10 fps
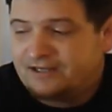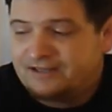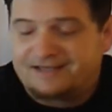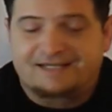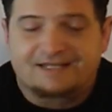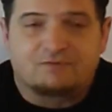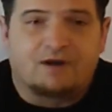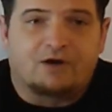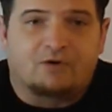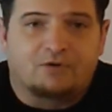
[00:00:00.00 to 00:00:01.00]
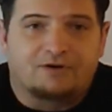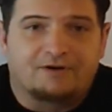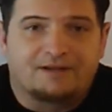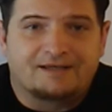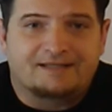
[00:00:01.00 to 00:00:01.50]
This is what I
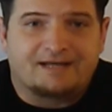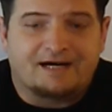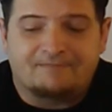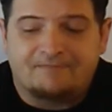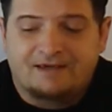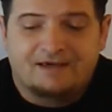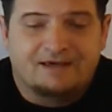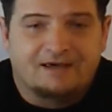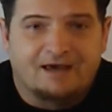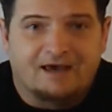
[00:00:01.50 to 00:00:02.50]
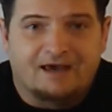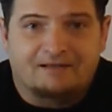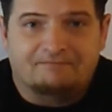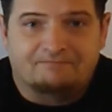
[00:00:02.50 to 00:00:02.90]
ordered this time, and